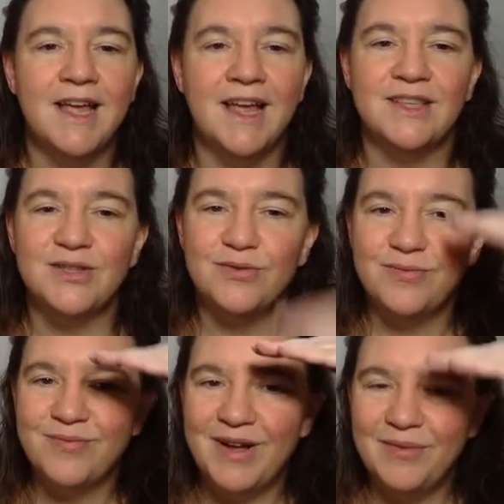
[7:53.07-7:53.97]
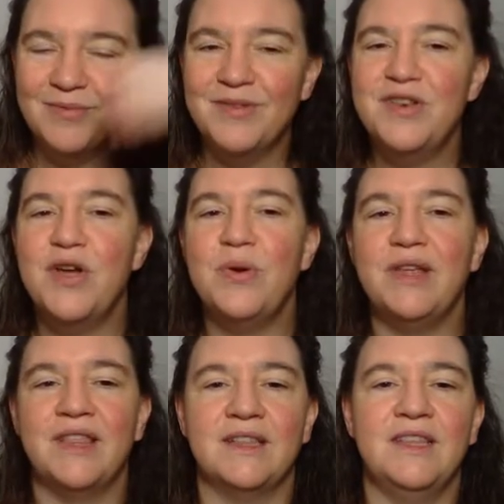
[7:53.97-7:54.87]
And so, well, knowing
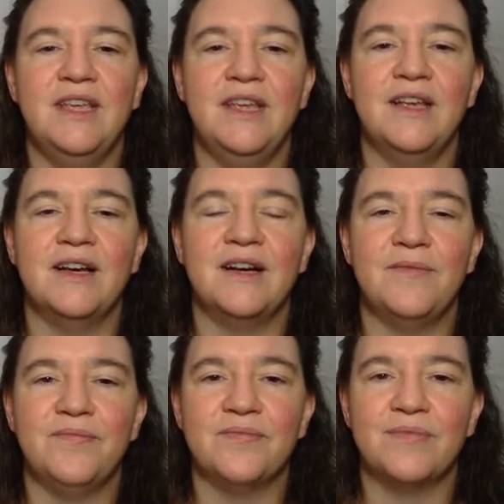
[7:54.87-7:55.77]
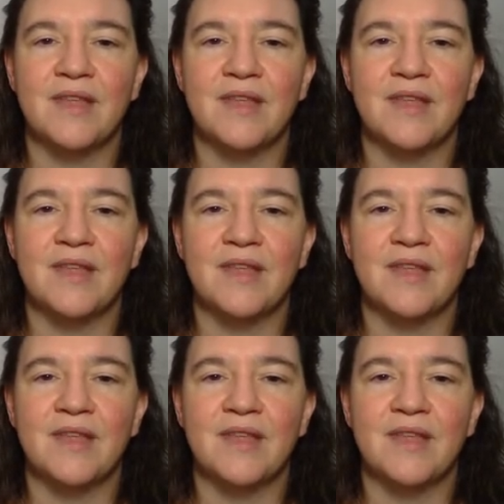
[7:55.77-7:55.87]
that the um,